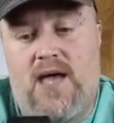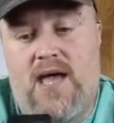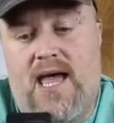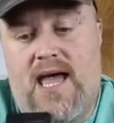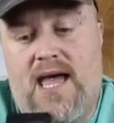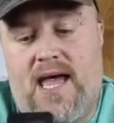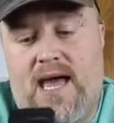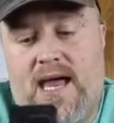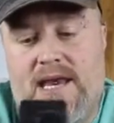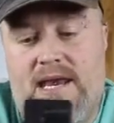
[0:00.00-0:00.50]

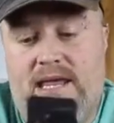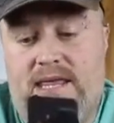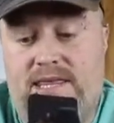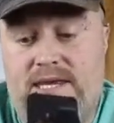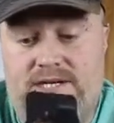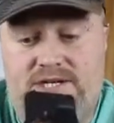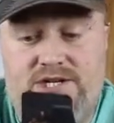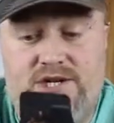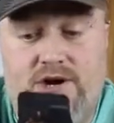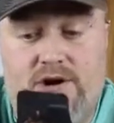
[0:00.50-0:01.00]
and
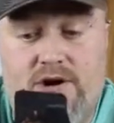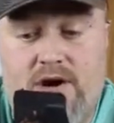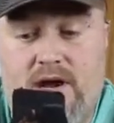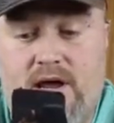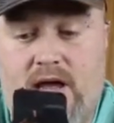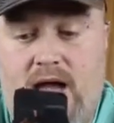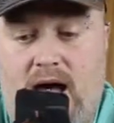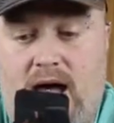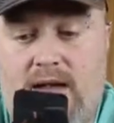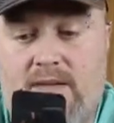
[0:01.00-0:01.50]
this year
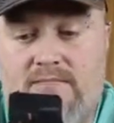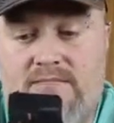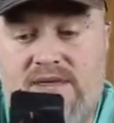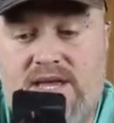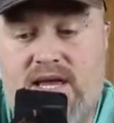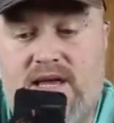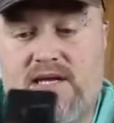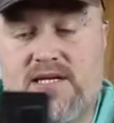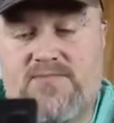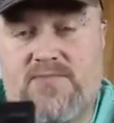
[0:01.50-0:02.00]
I'm
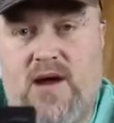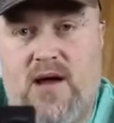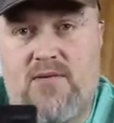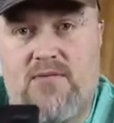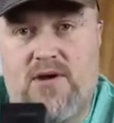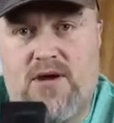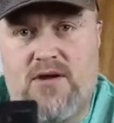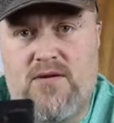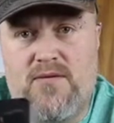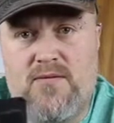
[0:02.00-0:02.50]
thinking it's
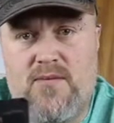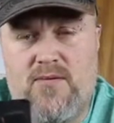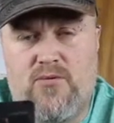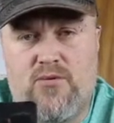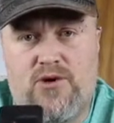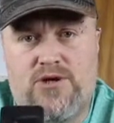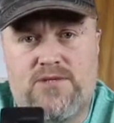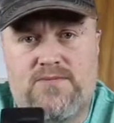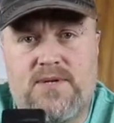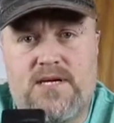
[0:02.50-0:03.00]
probably going to be
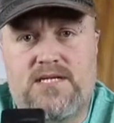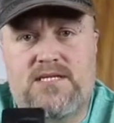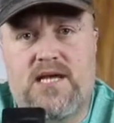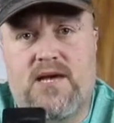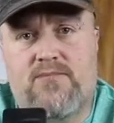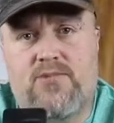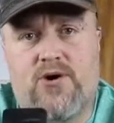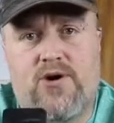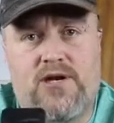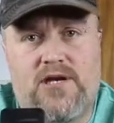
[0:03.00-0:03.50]
worse because
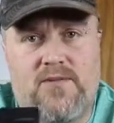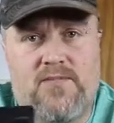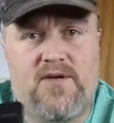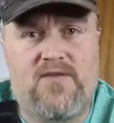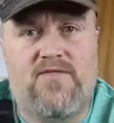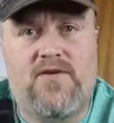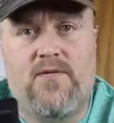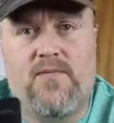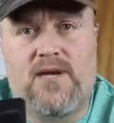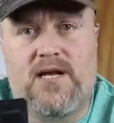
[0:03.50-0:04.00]
I'm going to be
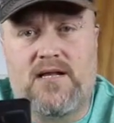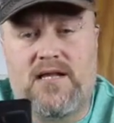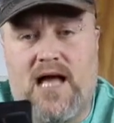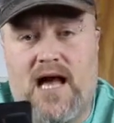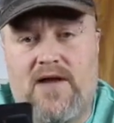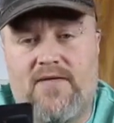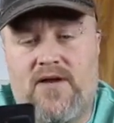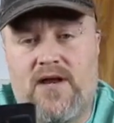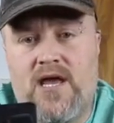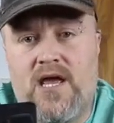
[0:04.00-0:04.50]
filming a
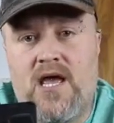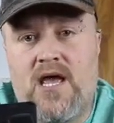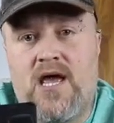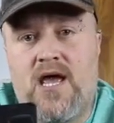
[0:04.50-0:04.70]
lot of it,